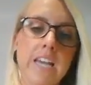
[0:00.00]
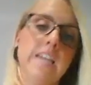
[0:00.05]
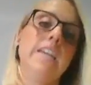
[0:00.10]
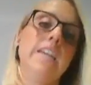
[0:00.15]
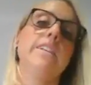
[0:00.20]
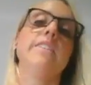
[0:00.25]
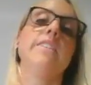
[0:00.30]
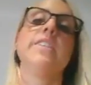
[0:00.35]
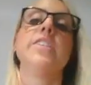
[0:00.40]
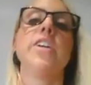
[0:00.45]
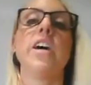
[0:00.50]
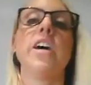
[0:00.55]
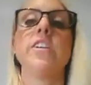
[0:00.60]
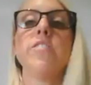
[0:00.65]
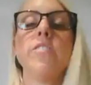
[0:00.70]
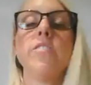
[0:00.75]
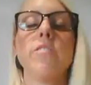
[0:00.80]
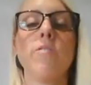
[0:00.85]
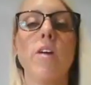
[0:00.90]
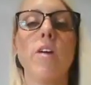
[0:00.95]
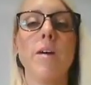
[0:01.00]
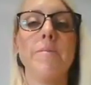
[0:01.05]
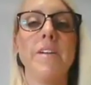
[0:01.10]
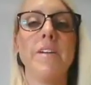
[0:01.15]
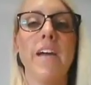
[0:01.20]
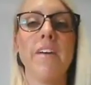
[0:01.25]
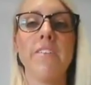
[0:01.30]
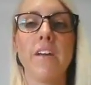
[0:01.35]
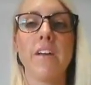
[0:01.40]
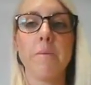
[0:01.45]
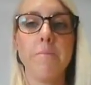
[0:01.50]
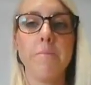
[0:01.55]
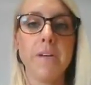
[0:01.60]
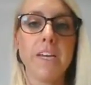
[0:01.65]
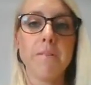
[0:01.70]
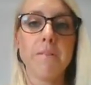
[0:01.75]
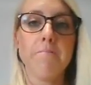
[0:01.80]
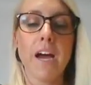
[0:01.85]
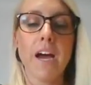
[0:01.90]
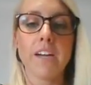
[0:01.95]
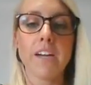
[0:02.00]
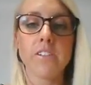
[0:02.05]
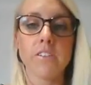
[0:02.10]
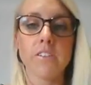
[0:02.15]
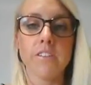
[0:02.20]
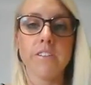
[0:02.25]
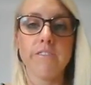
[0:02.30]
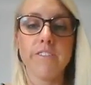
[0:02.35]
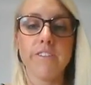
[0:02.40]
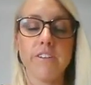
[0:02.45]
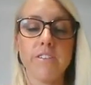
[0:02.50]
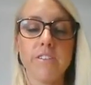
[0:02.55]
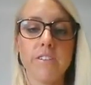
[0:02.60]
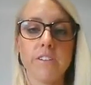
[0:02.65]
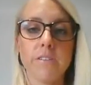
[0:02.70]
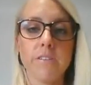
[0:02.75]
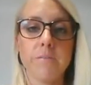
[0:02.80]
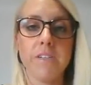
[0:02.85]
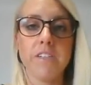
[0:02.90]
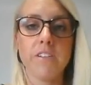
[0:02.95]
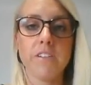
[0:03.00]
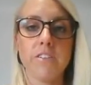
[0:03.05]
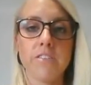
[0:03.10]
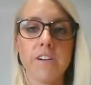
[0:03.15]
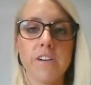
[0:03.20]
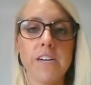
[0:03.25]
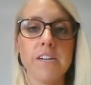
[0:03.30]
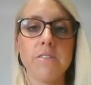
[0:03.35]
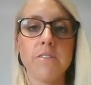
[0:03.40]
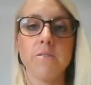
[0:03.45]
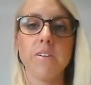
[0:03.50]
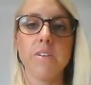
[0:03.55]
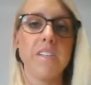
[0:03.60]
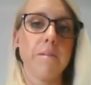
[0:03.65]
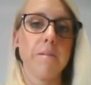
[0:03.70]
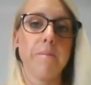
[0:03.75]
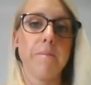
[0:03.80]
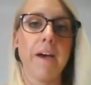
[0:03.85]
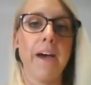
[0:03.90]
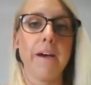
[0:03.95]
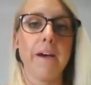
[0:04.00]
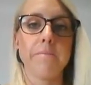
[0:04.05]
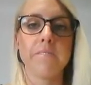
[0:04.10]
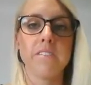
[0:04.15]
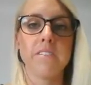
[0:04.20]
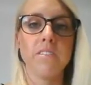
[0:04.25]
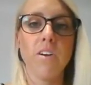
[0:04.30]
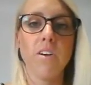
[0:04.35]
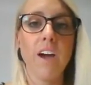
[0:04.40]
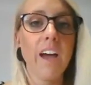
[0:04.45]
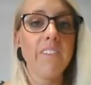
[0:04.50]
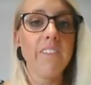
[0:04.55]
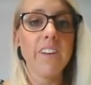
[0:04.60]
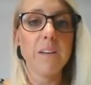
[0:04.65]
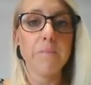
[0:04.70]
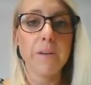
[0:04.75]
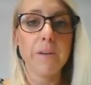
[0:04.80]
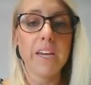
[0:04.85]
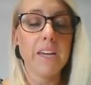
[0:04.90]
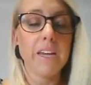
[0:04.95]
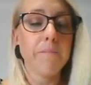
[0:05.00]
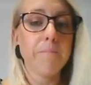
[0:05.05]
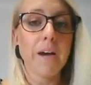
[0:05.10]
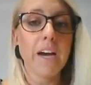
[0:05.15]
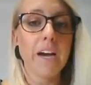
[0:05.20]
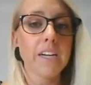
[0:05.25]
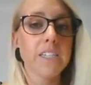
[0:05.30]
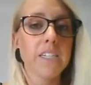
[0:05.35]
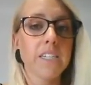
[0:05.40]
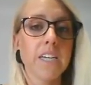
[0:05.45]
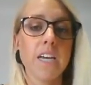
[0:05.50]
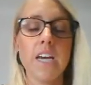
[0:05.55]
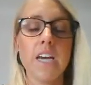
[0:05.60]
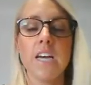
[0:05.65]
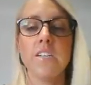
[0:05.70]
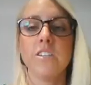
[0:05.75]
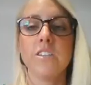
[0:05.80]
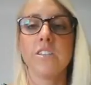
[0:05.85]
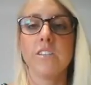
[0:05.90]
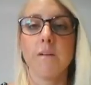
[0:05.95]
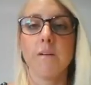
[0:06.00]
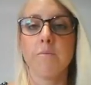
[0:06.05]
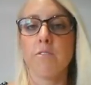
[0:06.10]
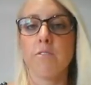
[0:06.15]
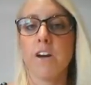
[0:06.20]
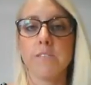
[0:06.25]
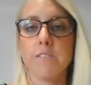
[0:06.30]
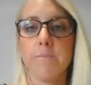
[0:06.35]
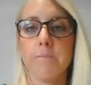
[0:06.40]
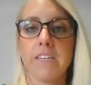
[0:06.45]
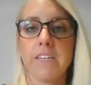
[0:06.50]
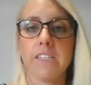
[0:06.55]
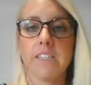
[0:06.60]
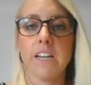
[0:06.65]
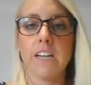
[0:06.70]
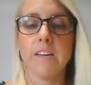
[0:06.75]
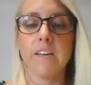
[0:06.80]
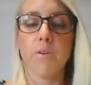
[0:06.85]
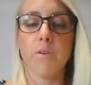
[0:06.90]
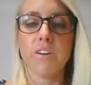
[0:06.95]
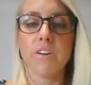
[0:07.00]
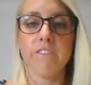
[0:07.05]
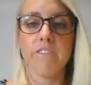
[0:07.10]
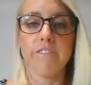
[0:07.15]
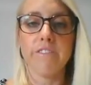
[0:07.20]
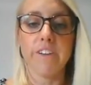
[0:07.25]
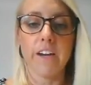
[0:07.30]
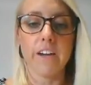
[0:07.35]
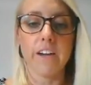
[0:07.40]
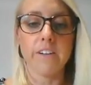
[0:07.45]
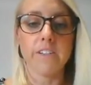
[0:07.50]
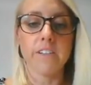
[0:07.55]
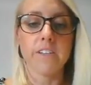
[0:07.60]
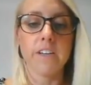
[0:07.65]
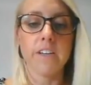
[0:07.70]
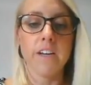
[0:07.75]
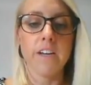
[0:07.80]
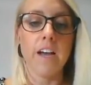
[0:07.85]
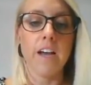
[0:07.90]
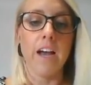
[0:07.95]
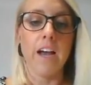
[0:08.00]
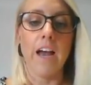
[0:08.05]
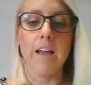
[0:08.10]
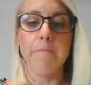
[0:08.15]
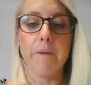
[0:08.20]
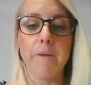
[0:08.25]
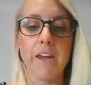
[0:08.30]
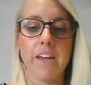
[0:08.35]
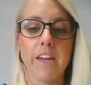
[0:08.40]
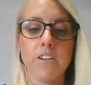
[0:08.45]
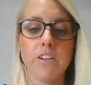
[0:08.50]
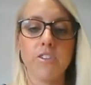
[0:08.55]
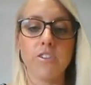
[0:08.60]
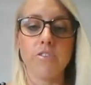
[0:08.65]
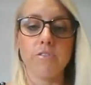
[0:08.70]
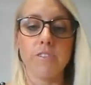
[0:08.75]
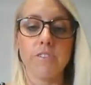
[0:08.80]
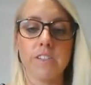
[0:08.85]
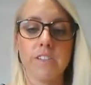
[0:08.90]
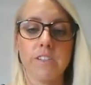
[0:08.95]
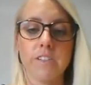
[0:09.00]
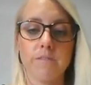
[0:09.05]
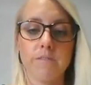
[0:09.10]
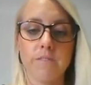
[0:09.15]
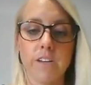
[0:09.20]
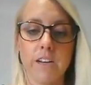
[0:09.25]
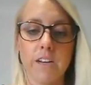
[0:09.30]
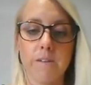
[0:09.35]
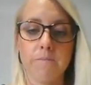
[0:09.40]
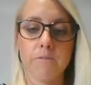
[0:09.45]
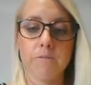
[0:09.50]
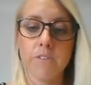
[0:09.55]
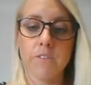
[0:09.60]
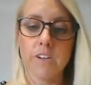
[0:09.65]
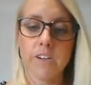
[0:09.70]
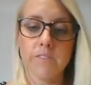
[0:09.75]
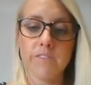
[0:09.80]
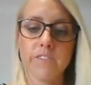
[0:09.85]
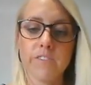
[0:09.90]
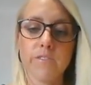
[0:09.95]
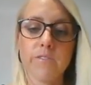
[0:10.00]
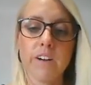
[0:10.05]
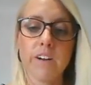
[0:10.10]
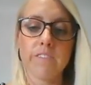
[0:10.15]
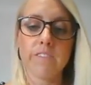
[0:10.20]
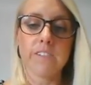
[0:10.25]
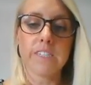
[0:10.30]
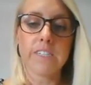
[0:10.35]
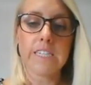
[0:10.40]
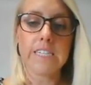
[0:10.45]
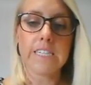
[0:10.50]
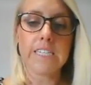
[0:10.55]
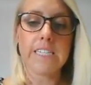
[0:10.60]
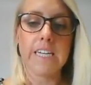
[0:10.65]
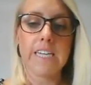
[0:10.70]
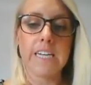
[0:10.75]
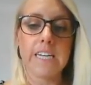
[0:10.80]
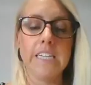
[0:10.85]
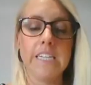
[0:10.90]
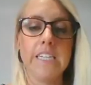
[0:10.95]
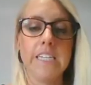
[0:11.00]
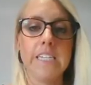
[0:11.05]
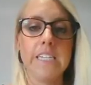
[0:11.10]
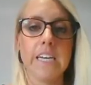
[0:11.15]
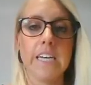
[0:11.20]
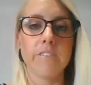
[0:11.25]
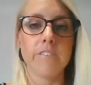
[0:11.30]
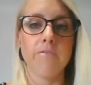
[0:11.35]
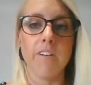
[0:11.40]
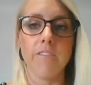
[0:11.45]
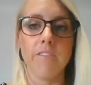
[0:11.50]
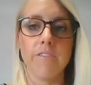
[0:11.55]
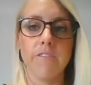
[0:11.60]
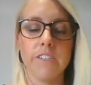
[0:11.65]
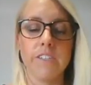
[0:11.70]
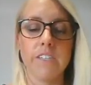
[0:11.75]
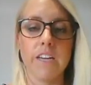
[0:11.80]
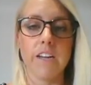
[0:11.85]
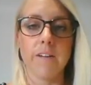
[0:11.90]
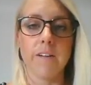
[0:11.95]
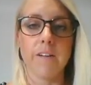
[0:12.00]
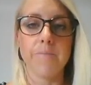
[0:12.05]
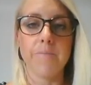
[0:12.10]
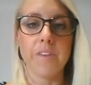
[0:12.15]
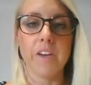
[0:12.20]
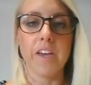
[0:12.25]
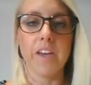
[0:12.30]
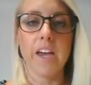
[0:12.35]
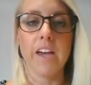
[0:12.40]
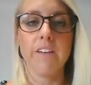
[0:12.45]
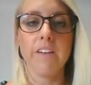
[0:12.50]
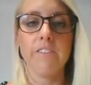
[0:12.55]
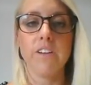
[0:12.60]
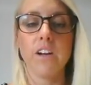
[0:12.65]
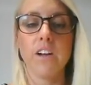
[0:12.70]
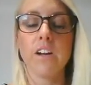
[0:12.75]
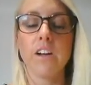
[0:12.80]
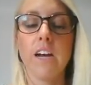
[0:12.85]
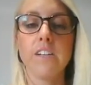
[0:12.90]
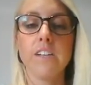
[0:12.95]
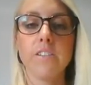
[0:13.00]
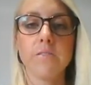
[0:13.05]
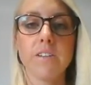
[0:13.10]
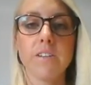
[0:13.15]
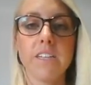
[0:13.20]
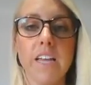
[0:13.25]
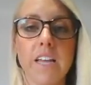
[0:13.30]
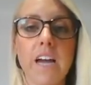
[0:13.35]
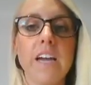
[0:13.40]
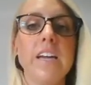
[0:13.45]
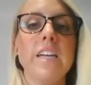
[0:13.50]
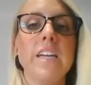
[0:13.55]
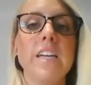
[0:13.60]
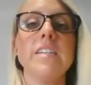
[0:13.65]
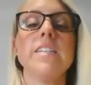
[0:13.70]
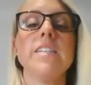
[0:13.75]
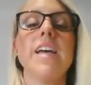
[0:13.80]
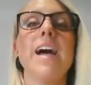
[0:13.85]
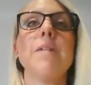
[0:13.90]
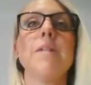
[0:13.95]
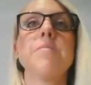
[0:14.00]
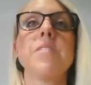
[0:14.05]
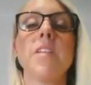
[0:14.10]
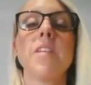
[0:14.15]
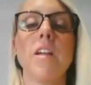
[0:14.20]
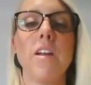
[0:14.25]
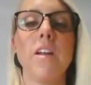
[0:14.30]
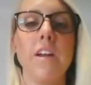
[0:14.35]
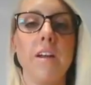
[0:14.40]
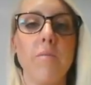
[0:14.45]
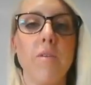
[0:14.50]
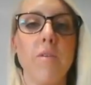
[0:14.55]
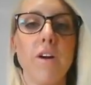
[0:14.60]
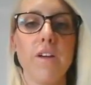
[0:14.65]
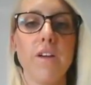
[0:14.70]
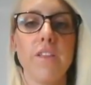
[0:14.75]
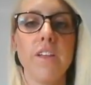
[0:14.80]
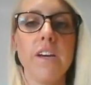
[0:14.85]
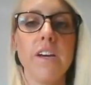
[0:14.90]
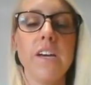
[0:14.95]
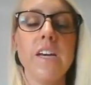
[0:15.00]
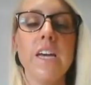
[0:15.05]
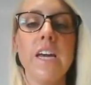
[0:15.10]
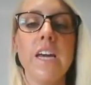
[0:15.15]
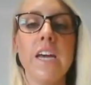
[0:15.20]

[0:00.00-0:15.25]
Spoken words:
Is the dietary requirement having a big impact on the food and hospitality industry, or is it perhaps not having a big impact? Just summarise basically what you found and making sure this is really important. Full reference list and in-text referencing. Okay, if you don't like doing that, it is absolutely worth it.